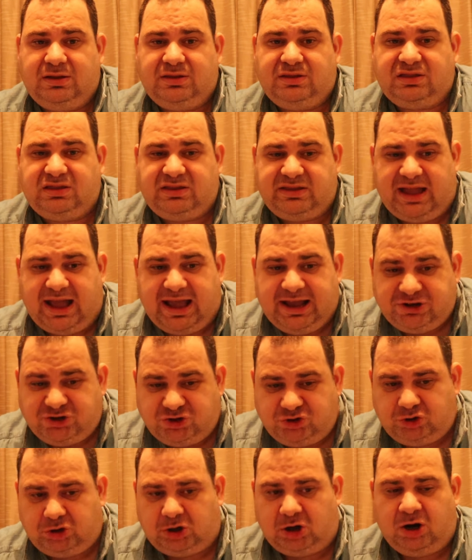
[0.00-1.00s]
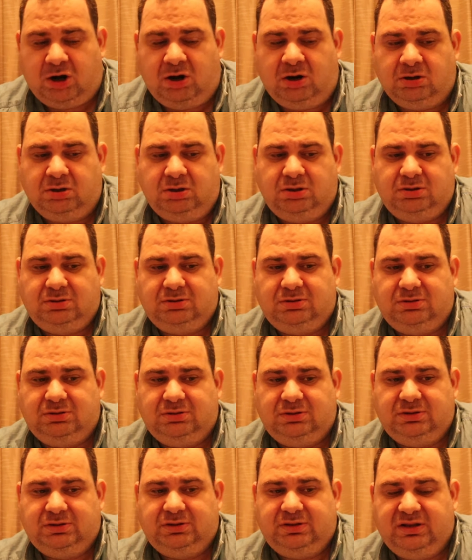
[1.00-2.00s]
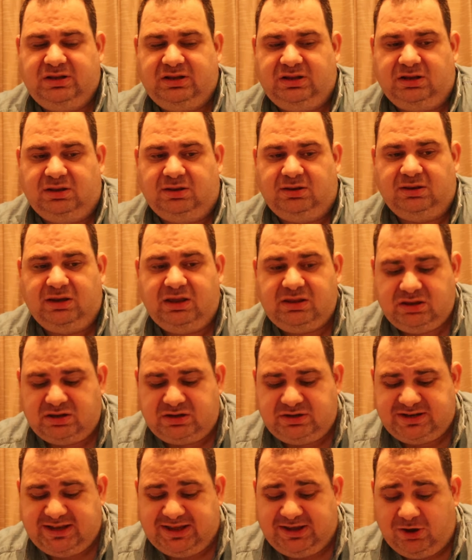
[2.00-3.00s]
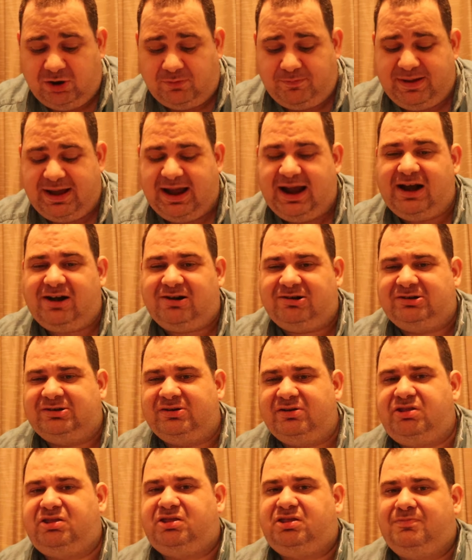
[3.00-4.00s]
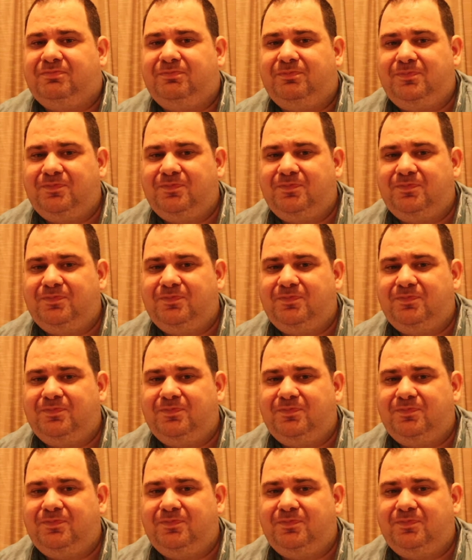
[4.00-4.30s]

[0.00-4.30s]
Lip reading: stay strong. Listen to your parents.